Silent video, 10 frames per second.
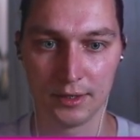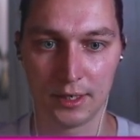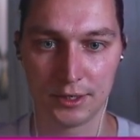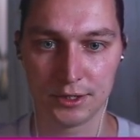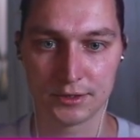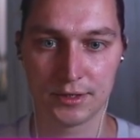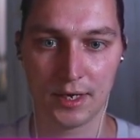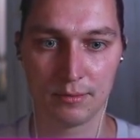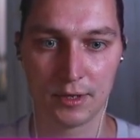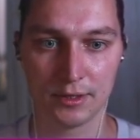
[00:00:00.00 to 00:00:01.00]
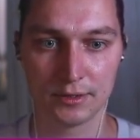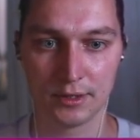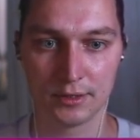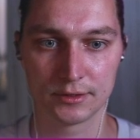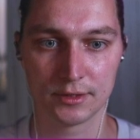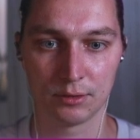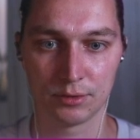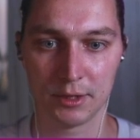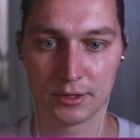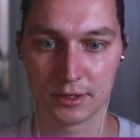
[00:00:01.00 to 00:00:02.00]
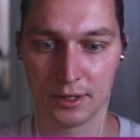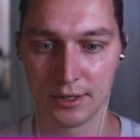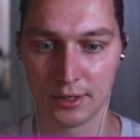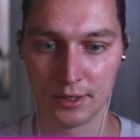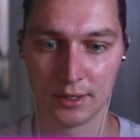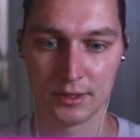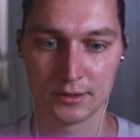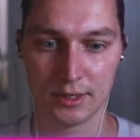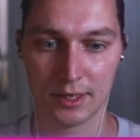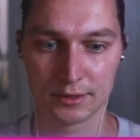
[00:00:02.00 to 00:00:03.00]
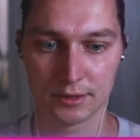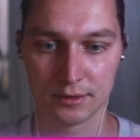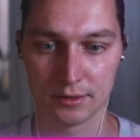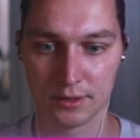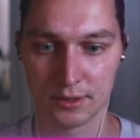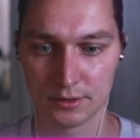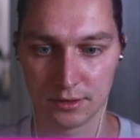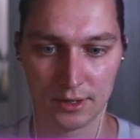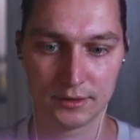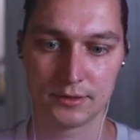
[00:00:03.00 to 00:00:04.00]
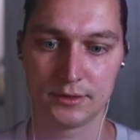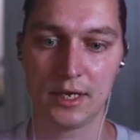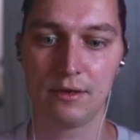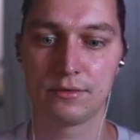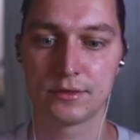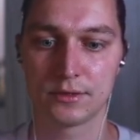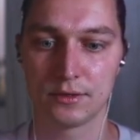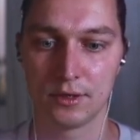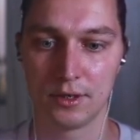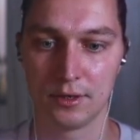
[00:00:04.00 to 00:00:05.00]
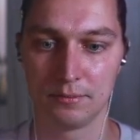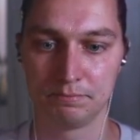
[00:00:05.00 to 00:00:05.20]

I just type that and it's automatically selected. That saves a